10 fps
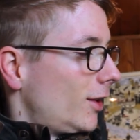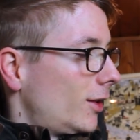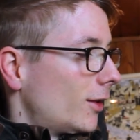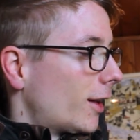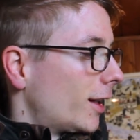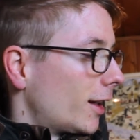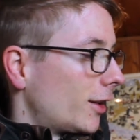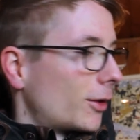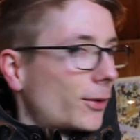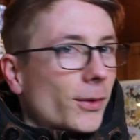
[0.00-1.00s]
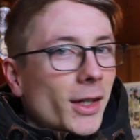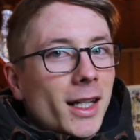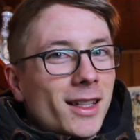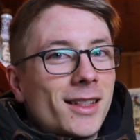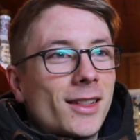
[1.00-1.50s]
so that I don't
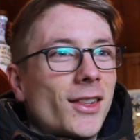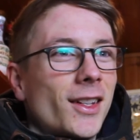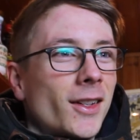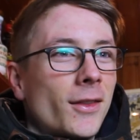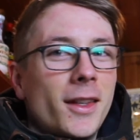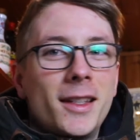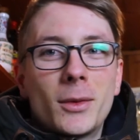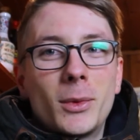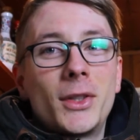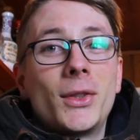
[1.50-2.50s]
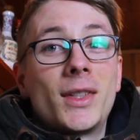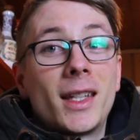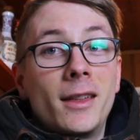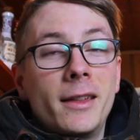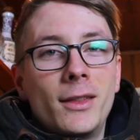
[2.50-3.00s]
forget the things I wanted to
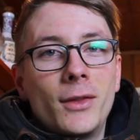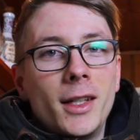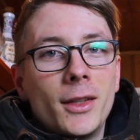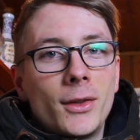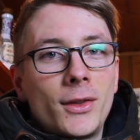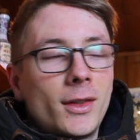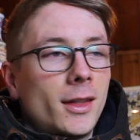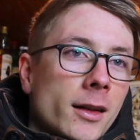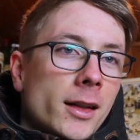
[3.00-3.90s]
say in these videos.